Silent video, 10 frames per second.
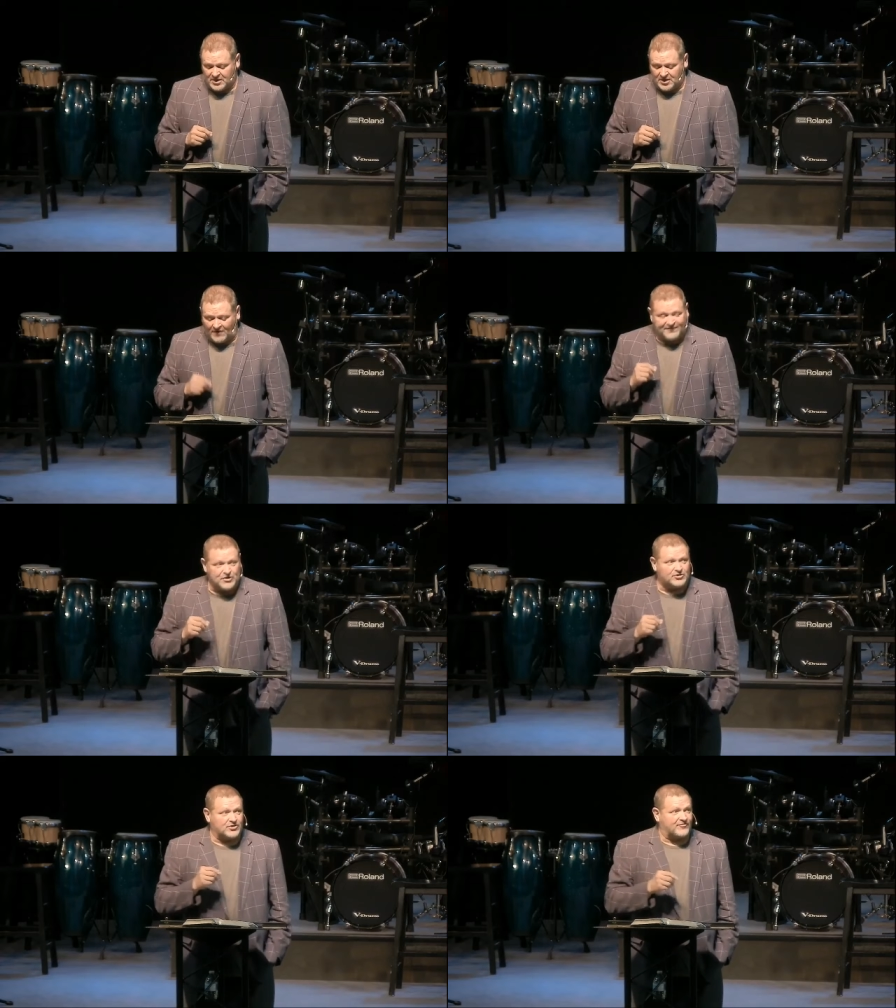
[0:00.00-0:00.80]
A
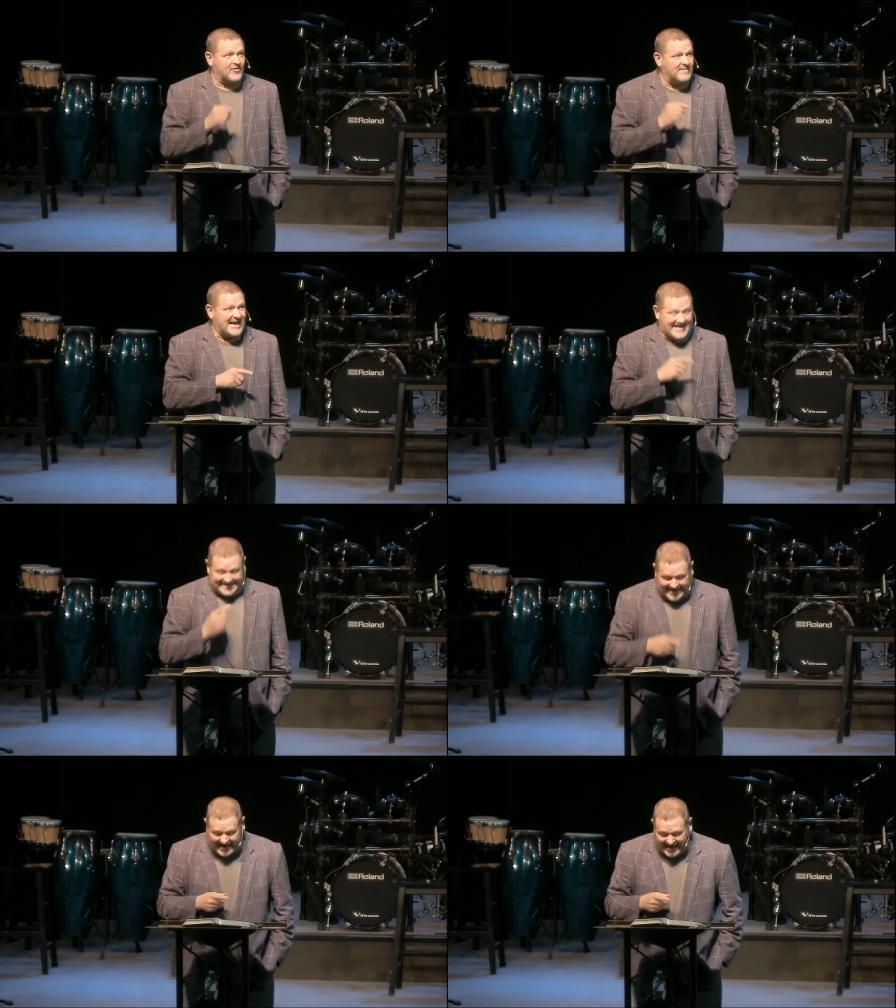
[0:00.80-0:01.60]
future for
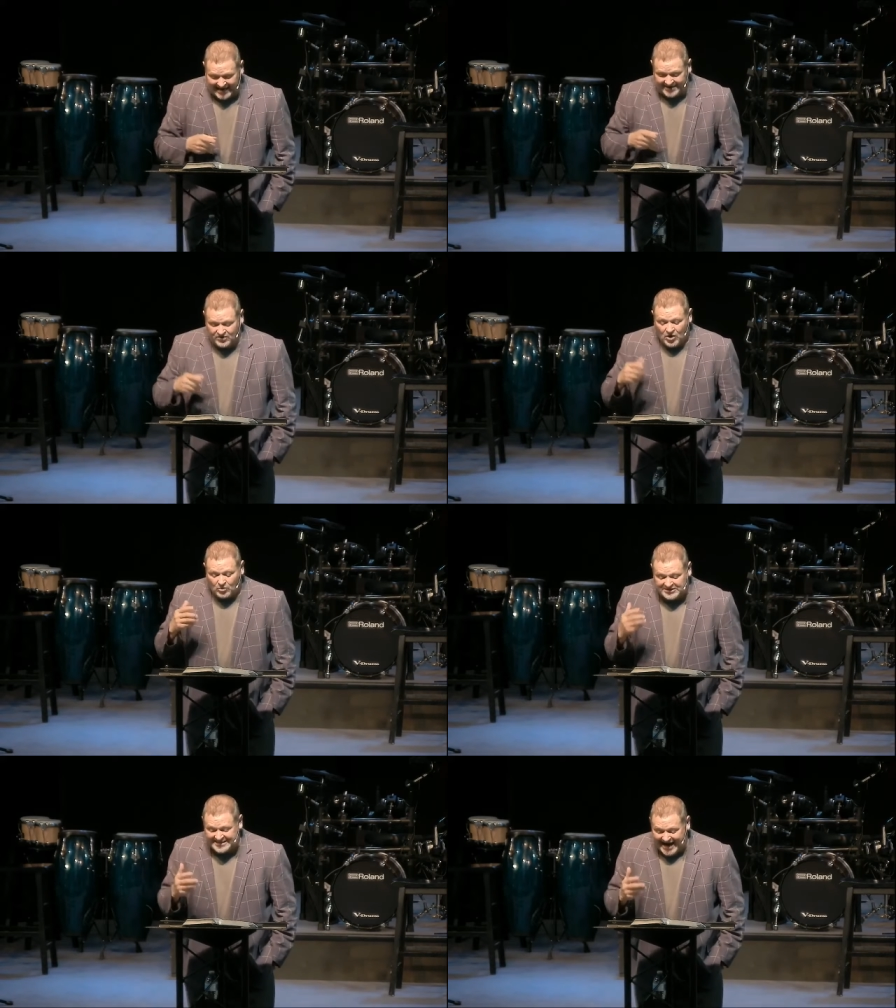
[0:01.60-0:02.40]
mankind
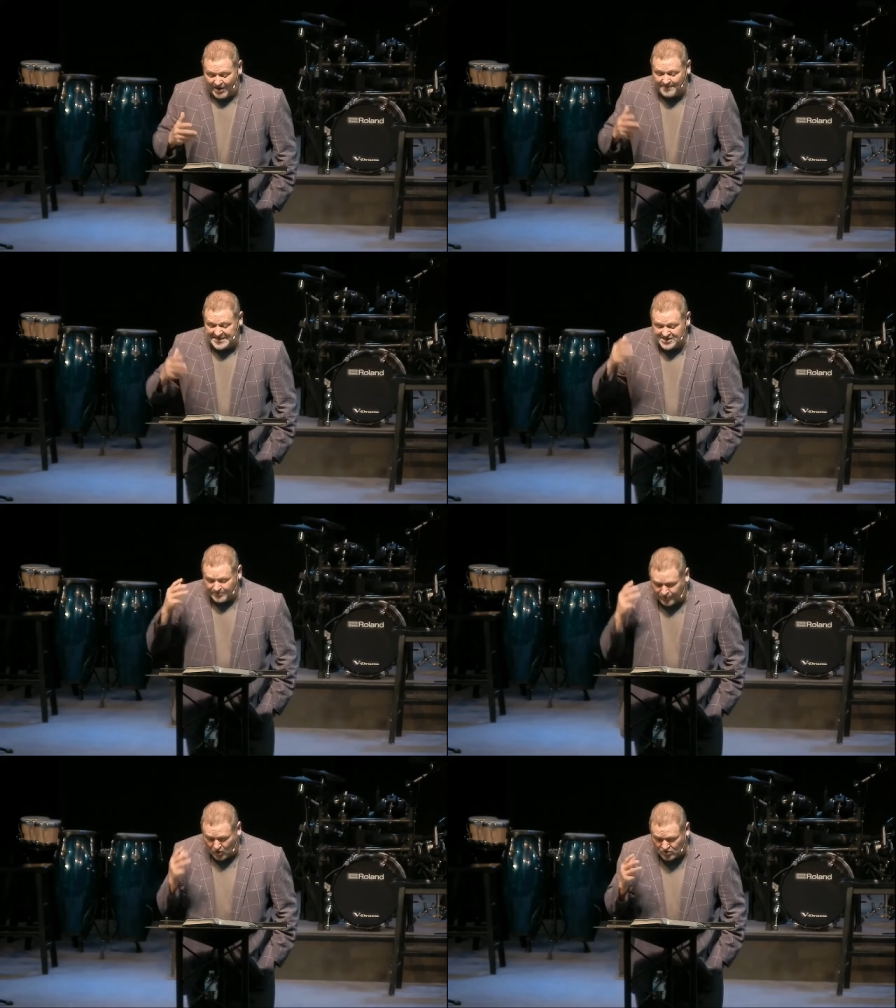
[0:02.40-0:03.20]
was now being
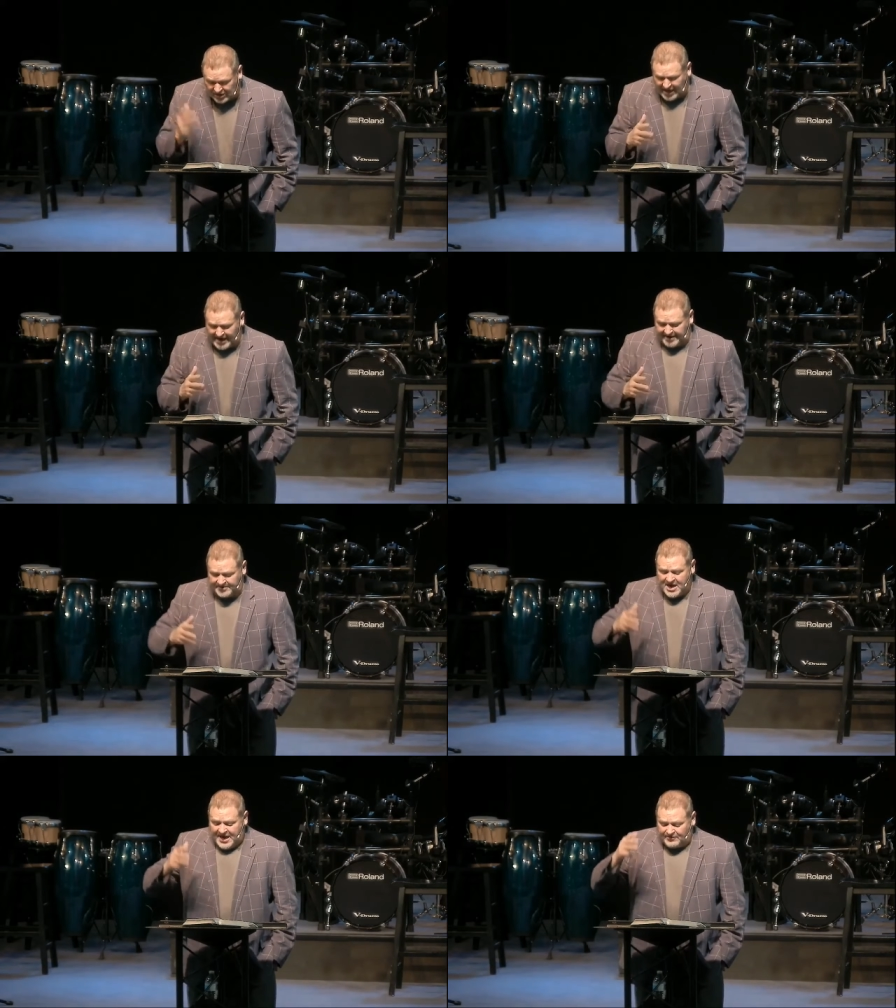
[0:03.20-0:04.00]
proclaimed.
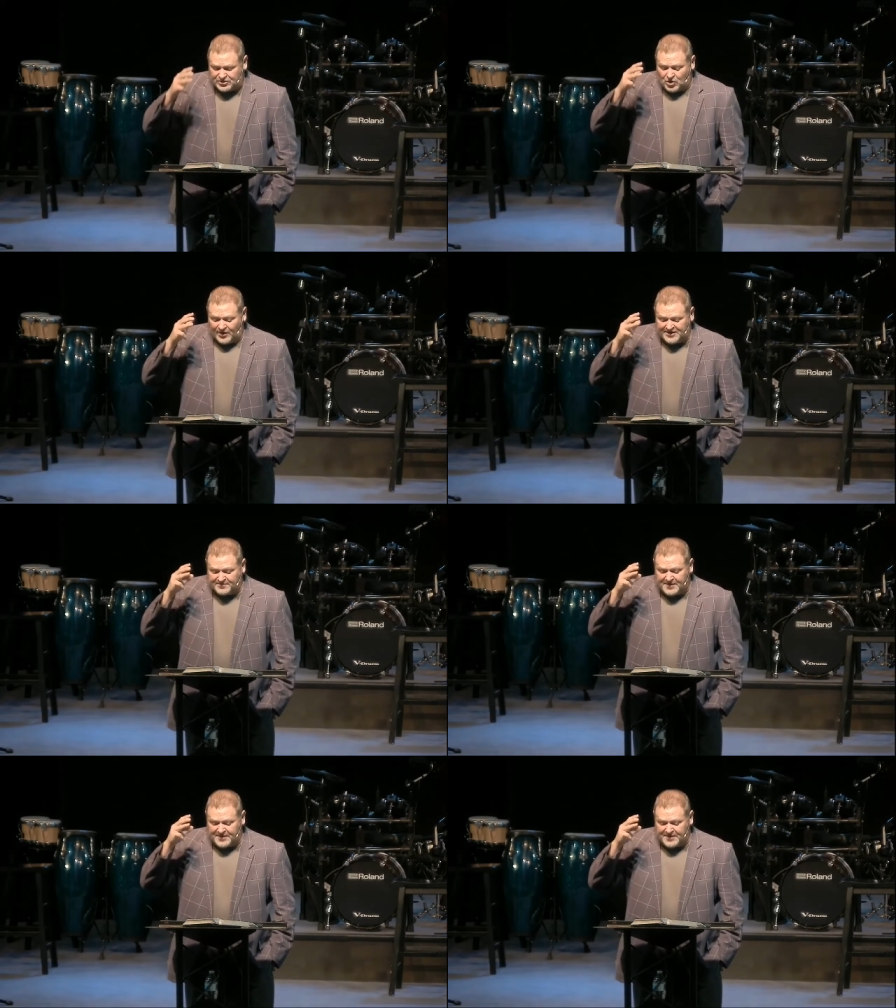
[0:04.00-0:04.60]
It was going to be